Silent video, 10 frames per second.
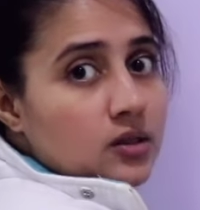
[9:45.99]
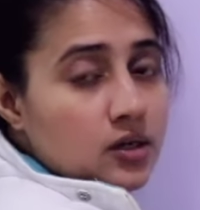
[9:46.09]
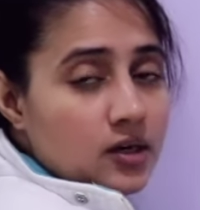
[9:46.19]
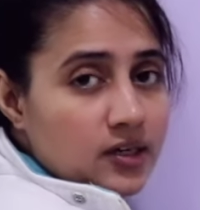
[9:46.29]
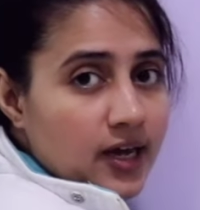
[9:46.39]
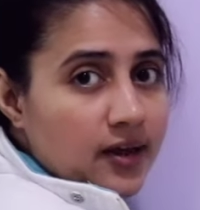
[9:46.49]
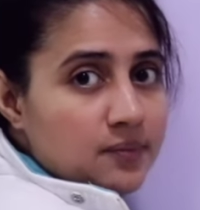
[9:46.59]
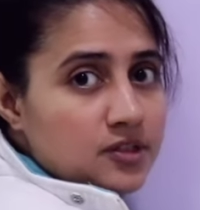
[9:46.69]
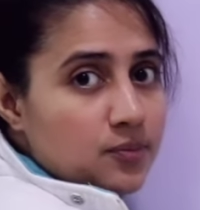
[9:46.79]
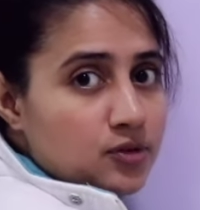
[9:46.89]
Third
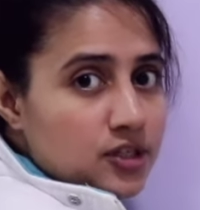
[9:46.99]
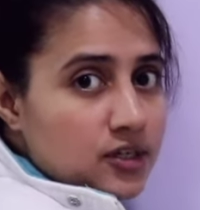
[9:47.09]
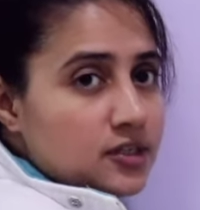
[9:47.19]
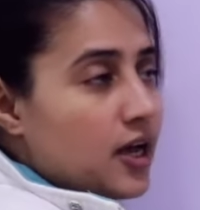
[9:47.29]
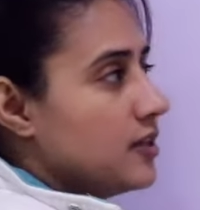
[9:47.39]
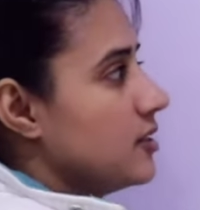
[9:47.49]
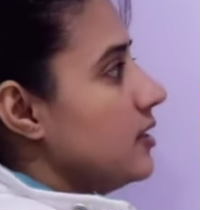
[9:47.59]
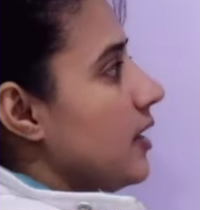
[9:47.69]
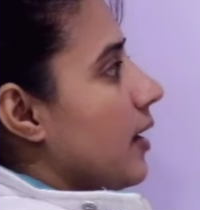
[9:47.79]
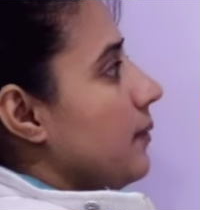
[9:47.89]
time, suppose it is
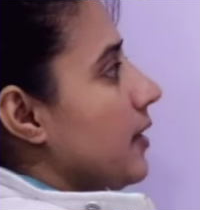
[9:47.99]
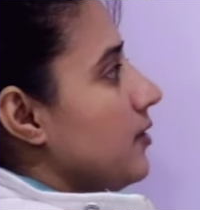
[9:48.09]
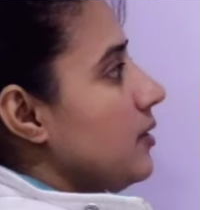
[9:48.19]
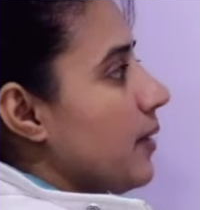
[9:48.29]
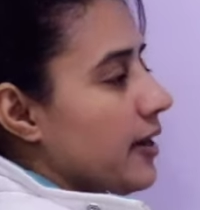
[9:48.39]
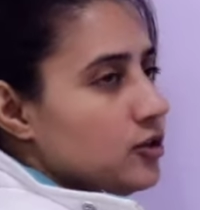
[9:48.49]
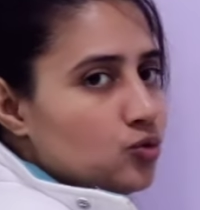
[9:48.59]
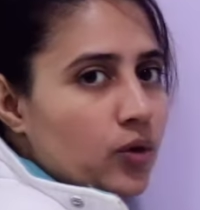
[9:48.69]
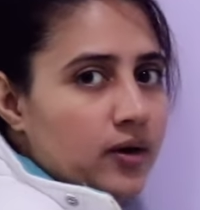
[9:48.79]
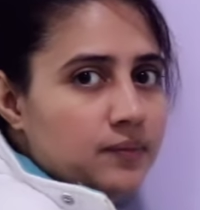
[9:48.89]
asking I am entering
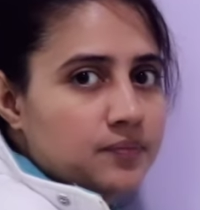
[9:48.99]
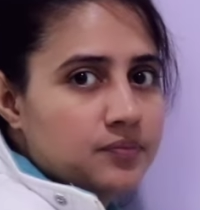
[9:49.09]
minus 1.